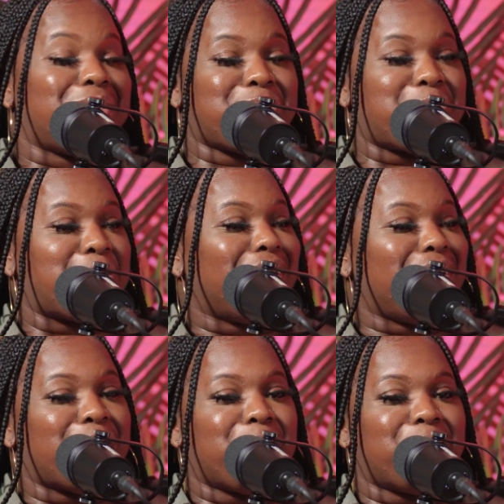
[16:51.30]
at this
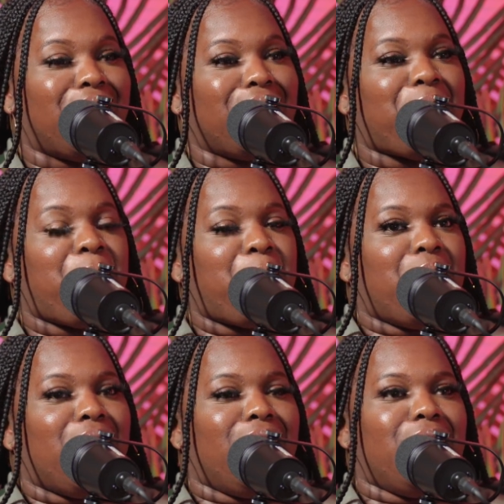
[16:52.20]
point, you know, like,
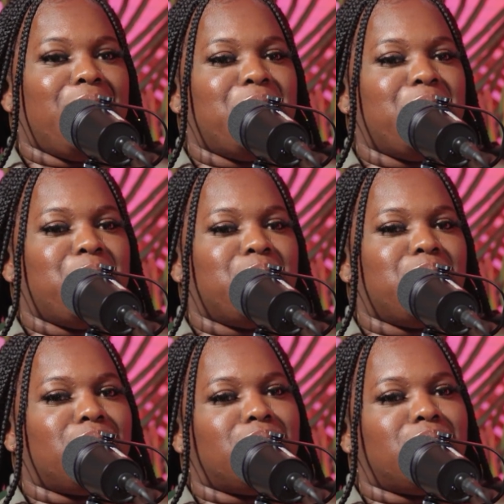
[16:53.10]
and